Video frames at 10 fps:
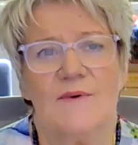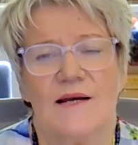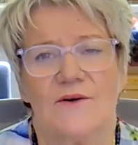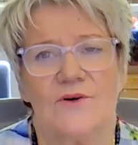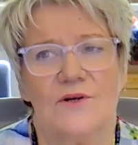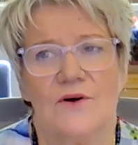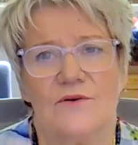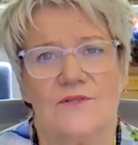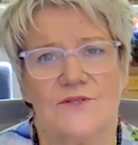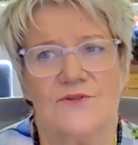I could
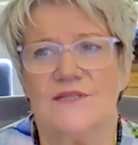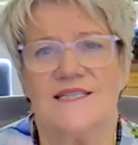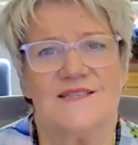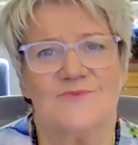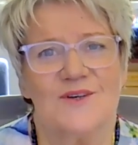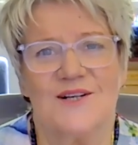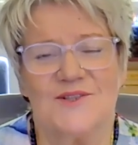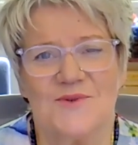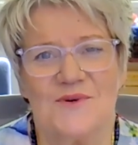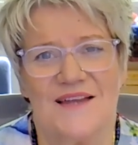not do this, what I
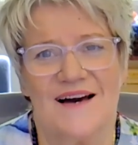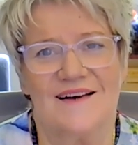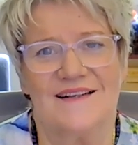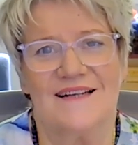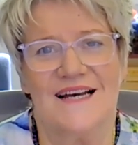do, without it.